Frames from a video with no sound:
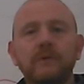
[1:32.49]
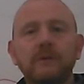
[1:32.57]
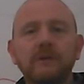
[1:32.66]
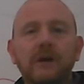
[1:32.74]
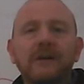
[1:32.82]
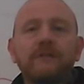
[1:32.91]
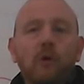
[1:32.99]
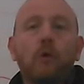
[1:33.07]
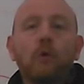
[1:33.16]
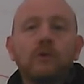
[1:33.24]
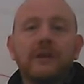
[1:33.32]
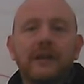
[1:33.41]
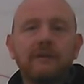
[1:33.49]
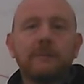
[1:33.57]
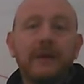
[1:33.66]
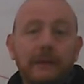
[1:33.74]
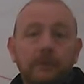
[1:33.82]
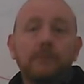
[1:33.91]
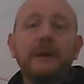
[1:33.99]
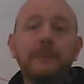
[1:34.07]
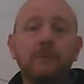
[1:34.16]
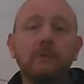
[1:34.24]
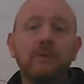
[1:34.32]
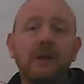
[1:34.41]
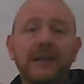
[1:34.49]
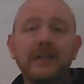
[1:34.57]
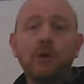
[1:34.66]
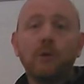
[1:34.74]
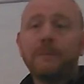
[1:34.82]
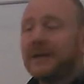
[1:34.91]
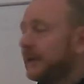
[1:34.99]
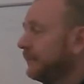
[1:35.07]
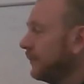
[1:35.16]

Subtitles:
the kind of ordinary people, people like you and me.